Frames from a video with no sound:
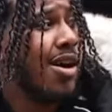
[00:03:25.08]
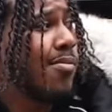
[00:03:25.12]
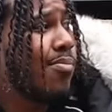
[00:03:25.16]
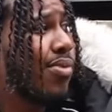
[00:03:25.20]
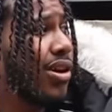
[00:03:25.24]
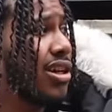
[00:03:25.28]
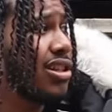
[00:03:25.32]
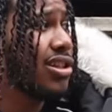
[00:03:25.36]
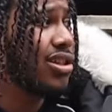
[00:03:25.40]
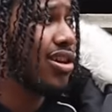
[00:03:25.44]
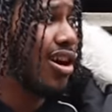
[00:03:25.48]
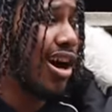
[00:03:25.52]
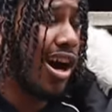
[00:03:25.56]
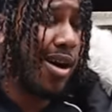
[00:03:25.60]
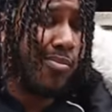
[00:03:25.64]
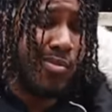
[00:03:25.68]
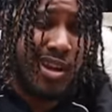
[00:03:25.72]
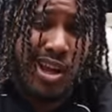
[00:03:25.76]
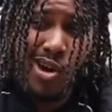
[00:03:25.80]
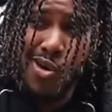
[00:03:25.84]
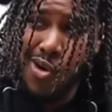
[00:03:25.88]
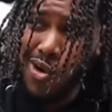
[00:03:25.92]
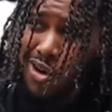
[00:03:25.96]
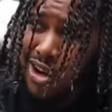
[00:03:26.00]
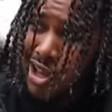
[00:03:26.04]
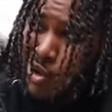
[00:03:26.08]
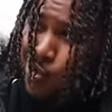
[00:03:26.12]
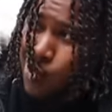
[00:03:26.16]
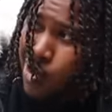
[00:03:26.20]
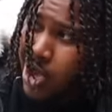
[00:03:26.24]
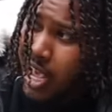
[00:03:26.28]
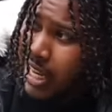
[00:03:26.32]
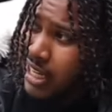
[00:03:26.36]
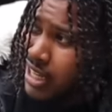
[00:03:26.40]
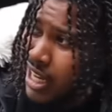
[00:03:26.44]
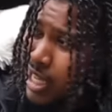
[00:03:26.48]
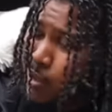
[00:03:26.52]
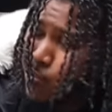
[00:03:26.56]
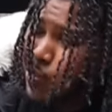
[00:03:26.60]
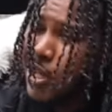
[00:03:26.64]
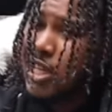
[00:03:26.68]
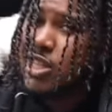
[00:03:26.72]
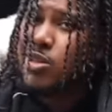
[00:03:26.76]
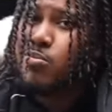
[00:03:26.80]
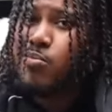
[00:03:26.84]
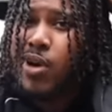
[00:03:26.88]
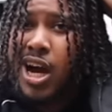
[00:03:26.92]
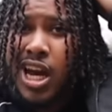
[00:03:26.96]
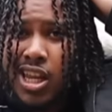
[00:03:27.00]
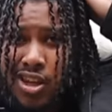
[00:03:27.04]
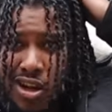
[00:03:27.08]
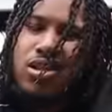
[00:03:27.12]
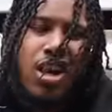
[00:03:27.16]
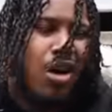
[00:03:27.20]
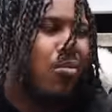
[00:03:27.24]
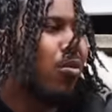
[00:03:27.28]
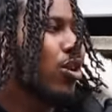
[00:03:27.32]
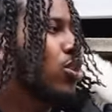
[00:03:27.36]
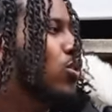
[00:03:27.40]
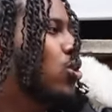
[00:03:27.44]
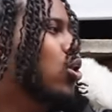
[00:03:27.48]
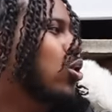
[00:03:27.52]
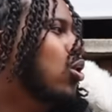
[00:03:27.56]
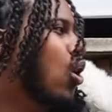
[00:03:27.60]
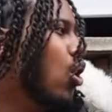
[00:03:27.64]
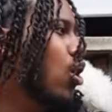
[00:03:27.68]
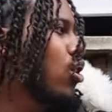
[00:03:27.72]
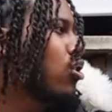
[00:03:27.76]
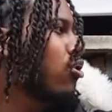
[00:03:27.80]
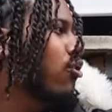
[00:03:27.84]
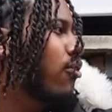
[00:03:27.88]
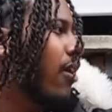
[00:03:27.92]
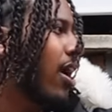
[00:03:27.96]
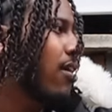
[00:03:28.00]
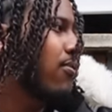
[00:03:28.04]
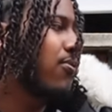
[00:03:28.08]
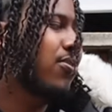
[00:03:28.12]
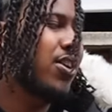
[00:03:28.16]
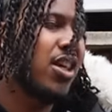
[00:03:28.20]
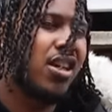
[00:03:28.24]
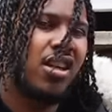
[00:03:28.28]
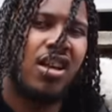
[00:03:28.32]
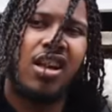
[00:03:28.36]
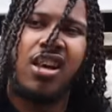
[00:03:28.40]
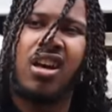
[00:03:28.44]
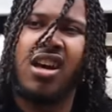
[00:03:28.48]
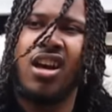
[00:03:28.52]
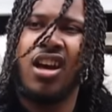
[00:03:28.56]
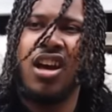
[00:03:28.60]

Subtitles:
But it's calm and I got a little headache, but it's minor. So I'm going to do the only right thing.